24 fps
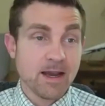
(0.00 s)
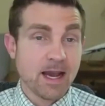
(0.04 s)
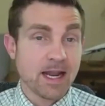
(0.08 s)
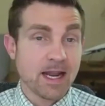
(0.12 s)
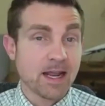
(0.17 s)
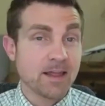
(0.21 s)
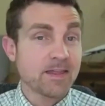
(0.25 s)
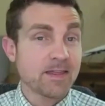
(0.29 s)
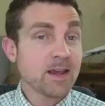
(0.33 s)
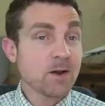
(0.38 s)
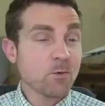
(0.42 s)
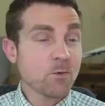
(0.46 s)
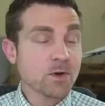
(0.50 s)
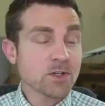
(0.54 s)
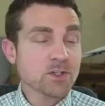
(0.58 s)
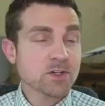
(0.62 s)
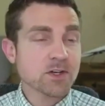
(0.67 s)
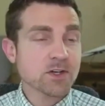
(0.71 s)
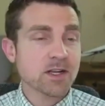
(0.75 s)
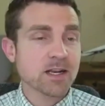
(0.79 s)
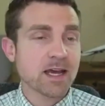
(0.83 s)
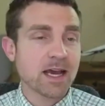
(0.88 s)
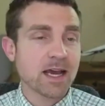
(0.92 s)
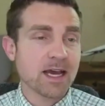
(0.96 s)
And I think what
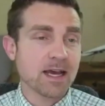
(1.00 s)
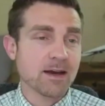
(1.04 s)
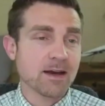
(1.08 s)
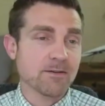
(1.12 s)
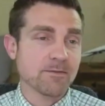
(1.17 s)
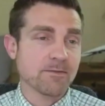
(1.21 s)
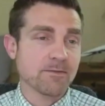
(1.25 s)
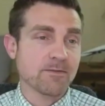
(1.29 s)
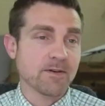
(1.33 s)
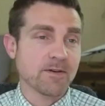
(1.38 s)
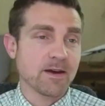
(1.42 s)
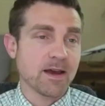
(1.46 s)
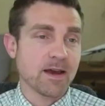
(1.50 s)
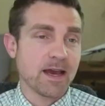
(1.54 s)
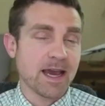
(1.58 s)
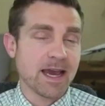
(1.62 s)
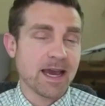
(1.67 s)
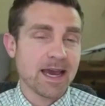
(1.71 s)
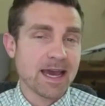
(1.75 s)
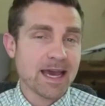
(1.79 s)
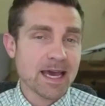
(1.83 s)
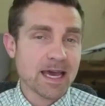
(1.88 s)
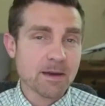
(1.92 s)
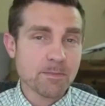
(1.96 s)
you're going to have
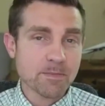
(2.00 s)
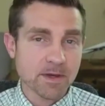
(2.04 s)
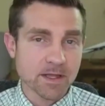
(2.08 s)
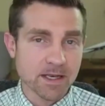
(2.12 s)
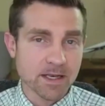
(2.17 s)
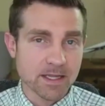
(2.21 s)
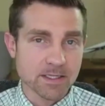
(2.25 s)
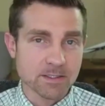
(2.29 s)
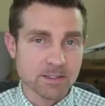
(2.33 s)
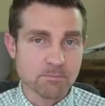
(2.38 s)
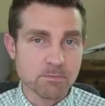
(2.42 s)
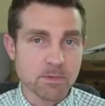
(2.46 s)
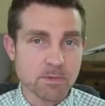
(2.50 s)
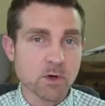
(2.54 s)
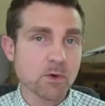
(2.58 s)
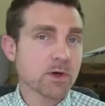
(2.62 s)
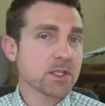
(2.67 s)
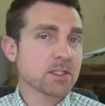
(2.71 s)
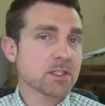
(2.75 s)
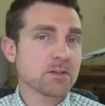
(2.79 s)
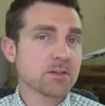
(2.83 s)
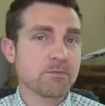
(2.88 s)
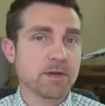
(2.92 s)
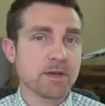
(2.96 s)
happen is
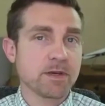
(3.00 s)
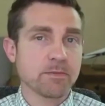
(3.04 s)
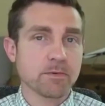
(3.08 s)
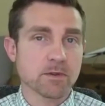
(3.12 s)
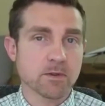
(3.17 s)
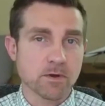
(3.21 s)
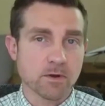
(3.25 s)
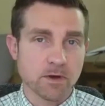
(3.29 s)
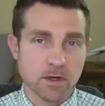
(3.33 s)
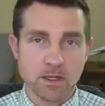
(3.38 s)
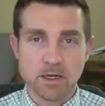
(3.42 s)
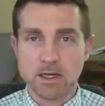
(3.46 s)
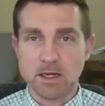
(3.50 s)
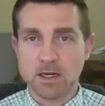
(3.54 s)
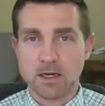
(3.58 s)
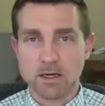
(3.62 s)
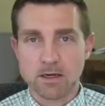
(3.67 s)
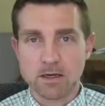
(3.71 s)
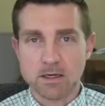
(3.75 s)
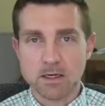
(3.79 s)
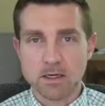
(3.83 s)
millions of people are going to